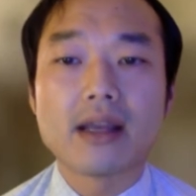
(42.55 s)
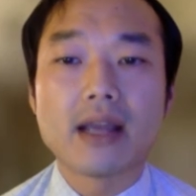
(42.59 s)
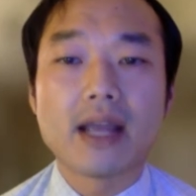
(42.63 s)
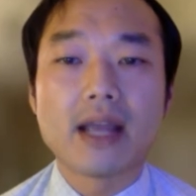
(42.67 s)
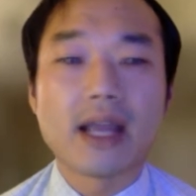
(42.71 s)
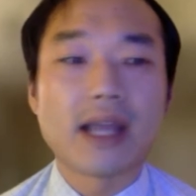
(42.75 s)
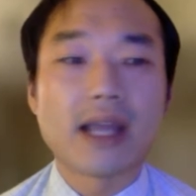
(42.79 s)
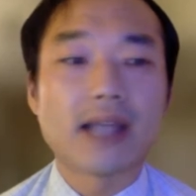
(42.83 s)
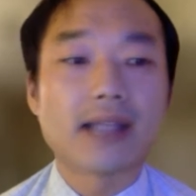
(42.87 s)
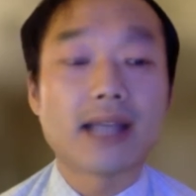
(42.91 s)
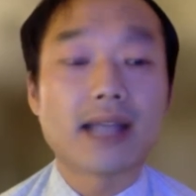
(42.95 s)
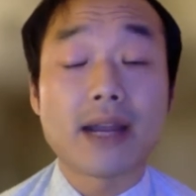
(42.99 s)

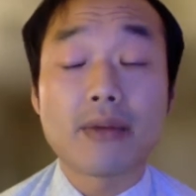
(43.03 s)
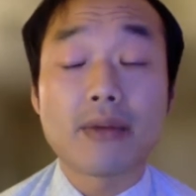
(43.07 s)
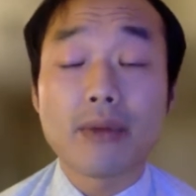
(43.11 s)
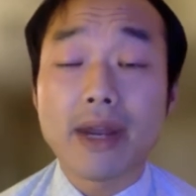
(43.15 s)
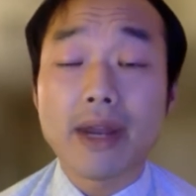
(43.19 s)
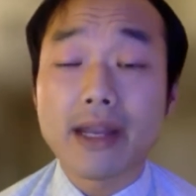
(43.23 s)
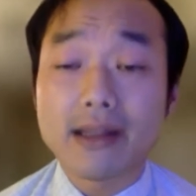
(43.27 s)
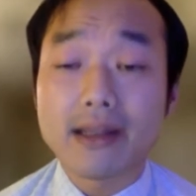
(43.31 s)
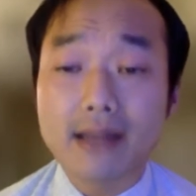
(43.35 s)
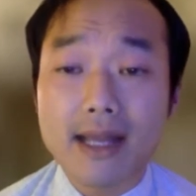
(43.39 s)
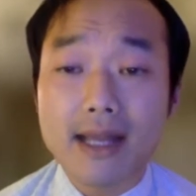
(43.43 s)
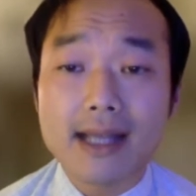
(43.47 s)
And I
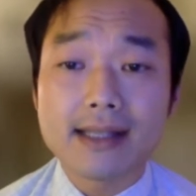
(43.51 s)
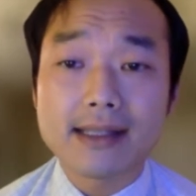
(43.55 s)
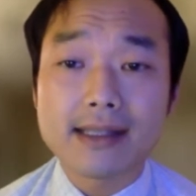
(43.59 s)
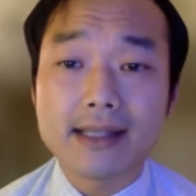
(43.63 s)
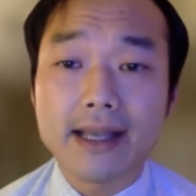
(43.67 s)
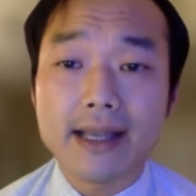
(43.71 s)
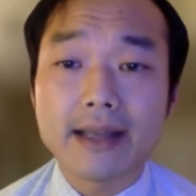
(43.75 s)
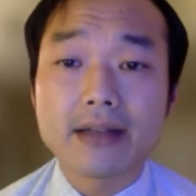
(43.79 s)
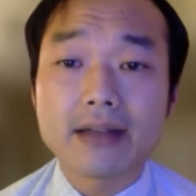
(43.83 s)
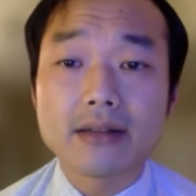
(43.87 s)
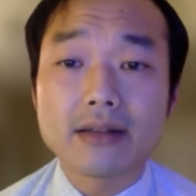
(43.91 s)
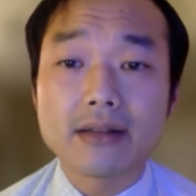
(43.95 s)
ran last
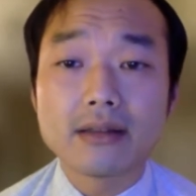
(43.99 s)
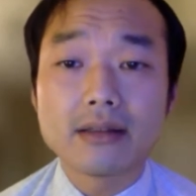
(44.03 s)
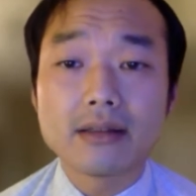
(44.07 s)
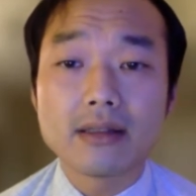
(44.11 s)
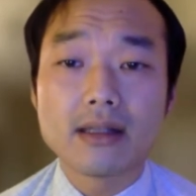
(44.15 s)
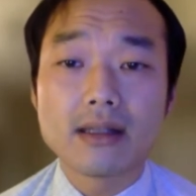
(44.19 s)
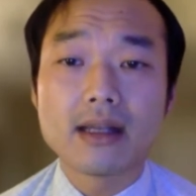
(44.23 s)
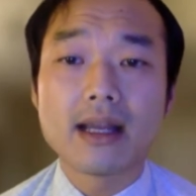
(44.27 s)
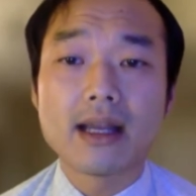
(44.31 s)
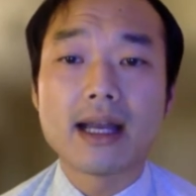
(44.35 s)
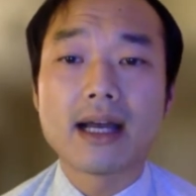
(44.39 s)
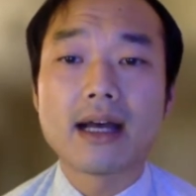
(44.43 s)
cycle
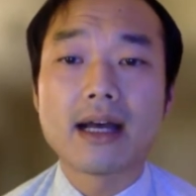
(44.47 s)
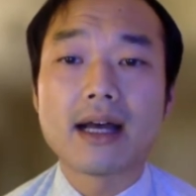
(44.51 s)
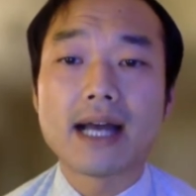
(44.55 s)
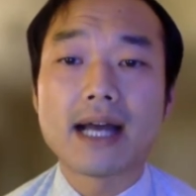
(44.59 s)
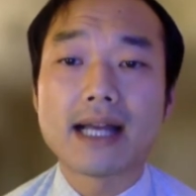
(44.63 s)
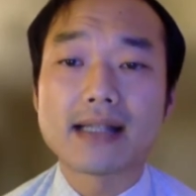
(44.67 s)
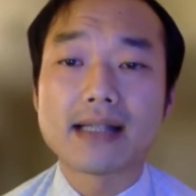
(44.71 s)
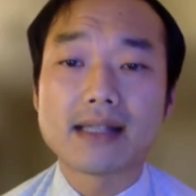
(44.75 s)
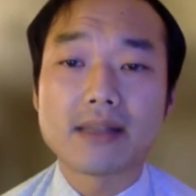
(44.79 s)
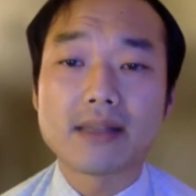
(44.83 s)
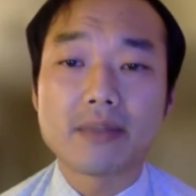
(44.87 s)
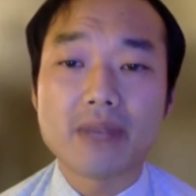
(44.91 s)

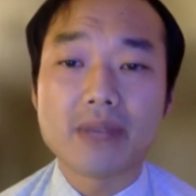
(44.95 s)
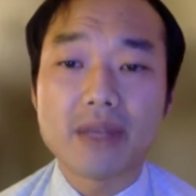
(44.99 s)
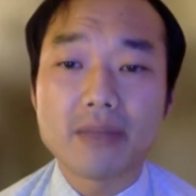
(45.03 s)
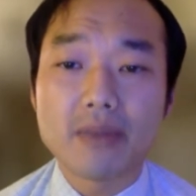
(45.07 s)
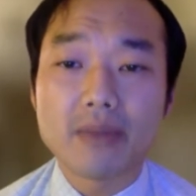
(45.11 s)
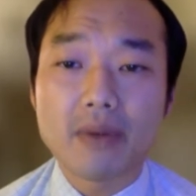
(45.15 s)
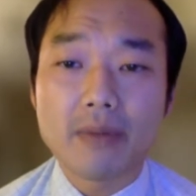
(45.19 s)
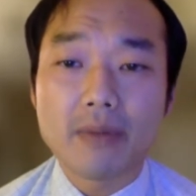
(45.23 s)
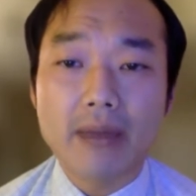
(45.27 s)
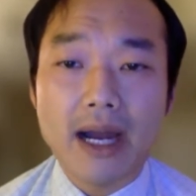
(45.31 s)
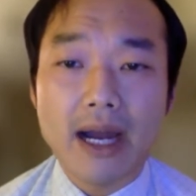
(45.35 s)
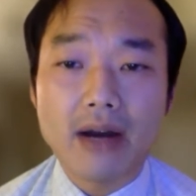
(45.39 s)
as the
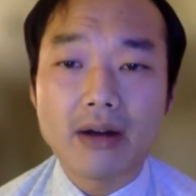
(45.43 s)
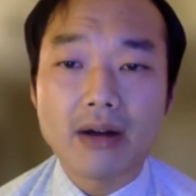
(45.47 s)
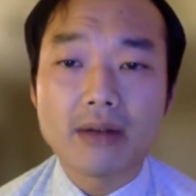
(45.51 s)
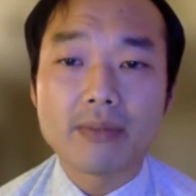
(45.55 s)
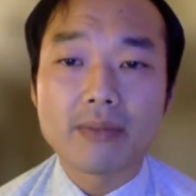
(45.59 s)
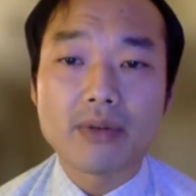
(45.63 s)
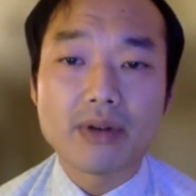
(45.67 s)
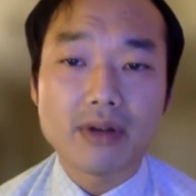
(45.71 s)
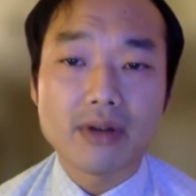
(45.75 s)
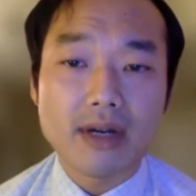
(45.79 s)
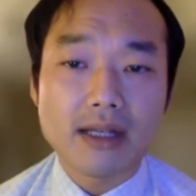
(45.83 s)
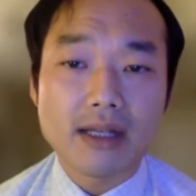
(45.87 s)
people-powered
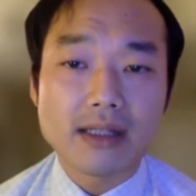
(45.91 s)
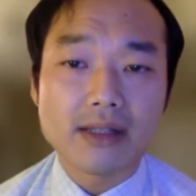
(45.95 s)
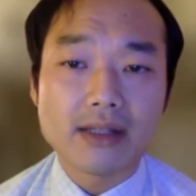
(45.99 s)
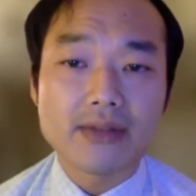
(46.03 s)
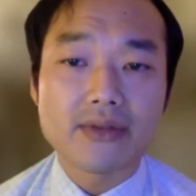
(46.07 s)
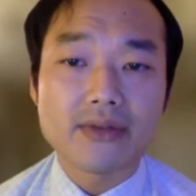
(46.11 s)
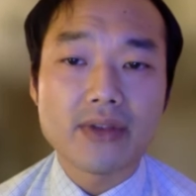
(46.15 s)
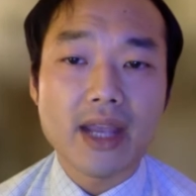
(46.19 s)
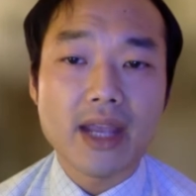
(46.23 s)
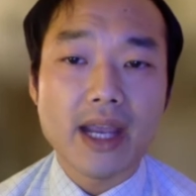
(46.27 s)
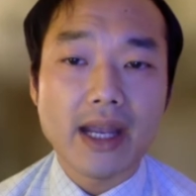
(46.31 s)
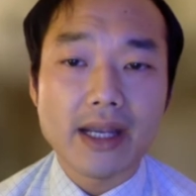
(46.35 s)

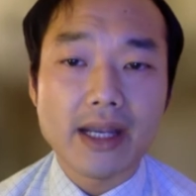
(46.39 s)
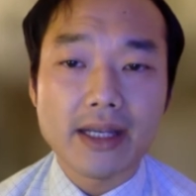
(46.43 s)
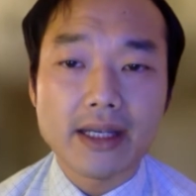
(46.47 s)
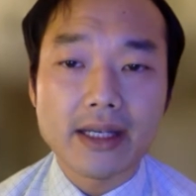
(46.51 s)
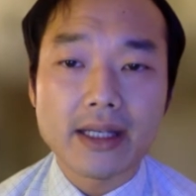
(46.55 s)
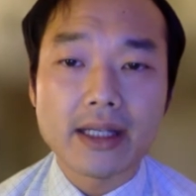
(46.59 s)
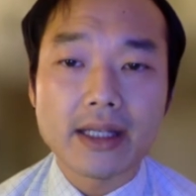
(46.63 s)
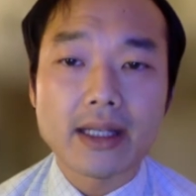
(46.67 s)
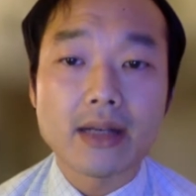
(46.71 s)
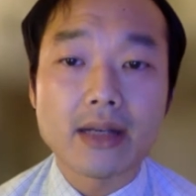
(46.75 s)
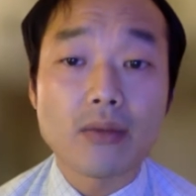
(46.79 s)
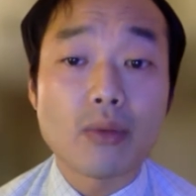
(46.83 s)
progressive
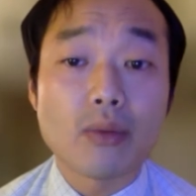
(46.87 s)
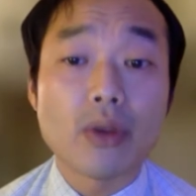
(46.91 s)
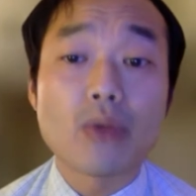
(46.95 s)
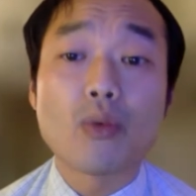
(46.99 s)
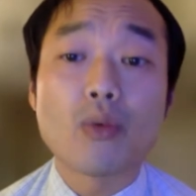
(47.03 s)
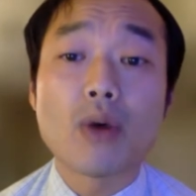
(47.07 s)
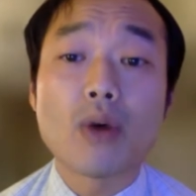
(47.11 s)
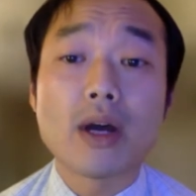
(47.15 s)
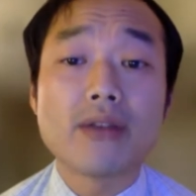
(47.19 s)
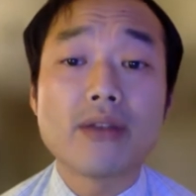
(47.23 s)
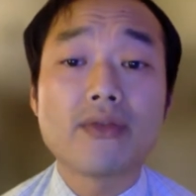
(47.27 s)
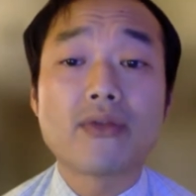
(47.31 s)
candidate. We
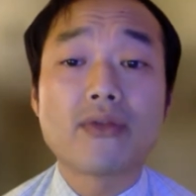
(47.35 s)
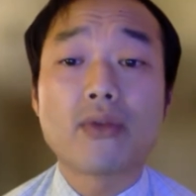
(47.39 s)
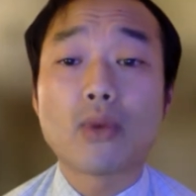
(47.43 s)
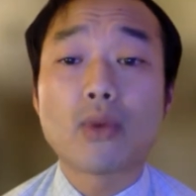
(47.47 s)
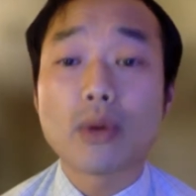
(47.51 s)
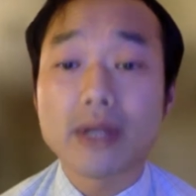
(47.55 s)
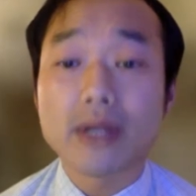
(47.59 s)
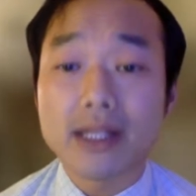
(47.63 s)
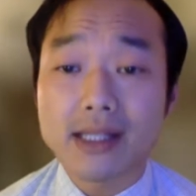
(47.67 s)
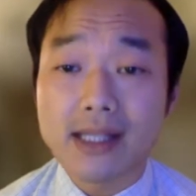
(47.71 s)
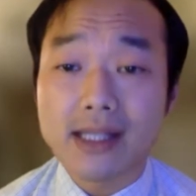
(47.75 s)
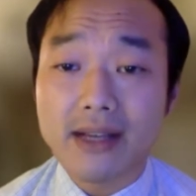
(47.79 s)
won
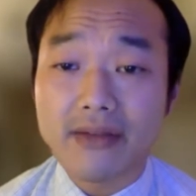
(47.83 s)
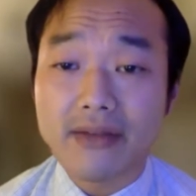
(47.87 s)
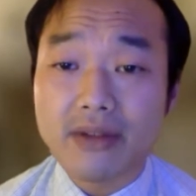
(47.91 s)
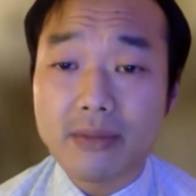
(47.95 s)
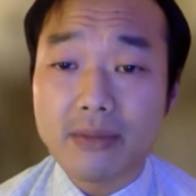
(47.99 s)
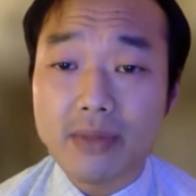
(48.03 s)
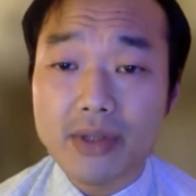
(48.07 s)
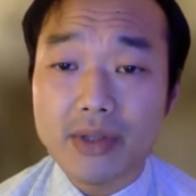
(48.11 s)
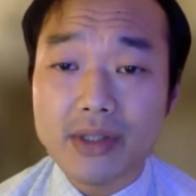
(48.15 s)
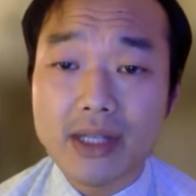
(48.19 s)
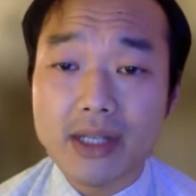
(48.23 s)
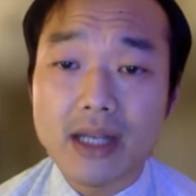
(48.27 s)

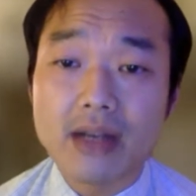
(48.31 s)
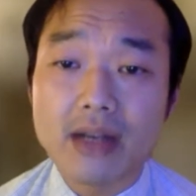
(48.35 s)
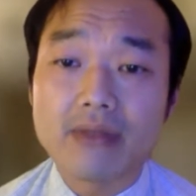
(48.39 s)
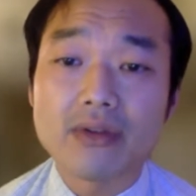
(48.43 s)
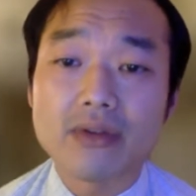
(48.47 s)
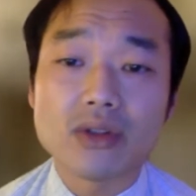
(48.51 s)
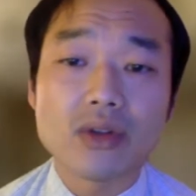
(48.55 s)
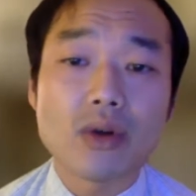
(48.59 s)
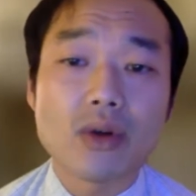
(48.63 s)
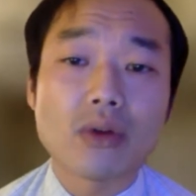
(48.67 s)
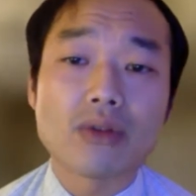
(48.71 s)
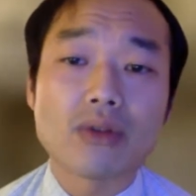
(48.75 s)
47% of the
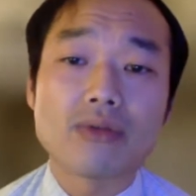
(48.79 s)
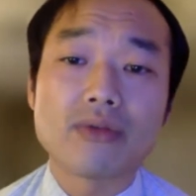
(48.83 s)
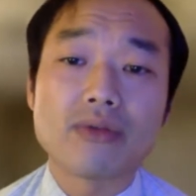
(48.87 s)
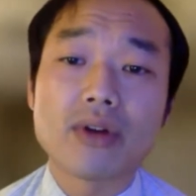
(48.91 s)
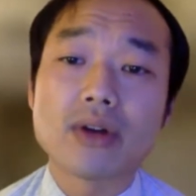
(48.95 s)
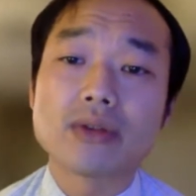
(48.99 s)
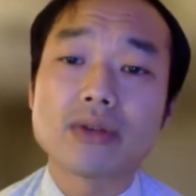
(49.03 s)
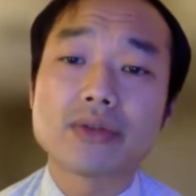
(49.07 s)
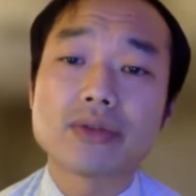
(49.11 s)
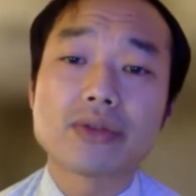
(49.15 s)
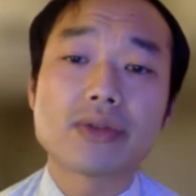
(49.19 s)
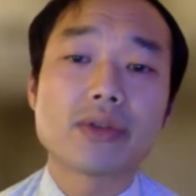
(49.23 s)
total
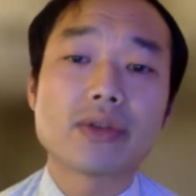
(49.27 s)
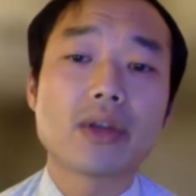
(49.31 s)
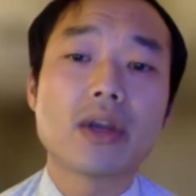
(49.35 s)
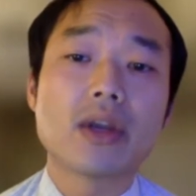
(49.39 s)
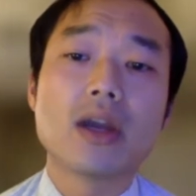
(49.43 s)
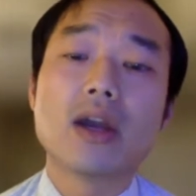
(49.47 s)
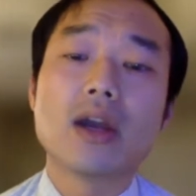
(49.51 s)
votes.